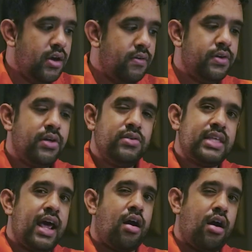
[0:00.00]
For those
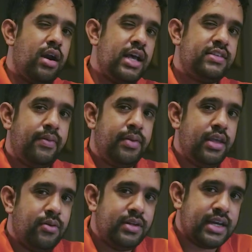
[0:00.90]
that aren't as
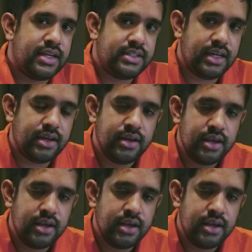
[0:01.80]
familiar with testing,